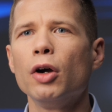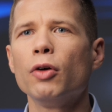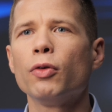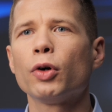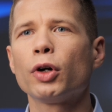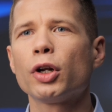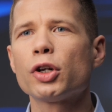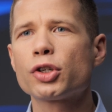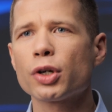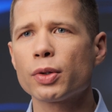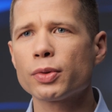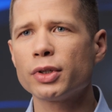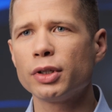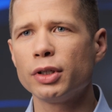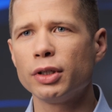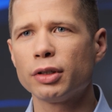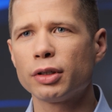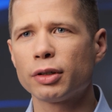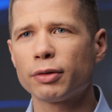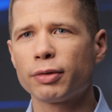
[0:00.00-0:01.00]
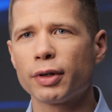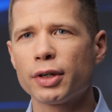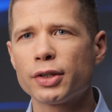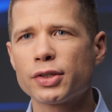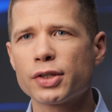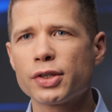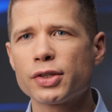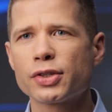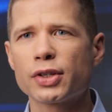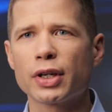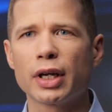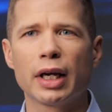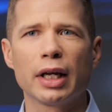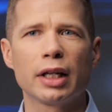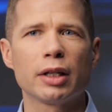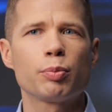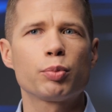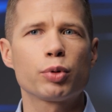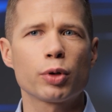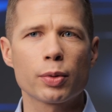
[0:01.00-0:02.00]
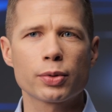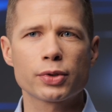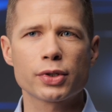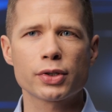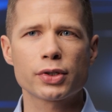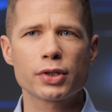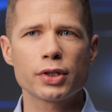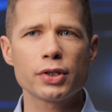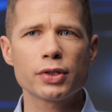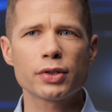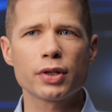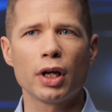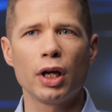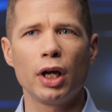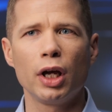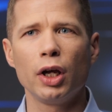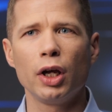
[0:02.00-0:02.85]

For the chosen interfaces and processes,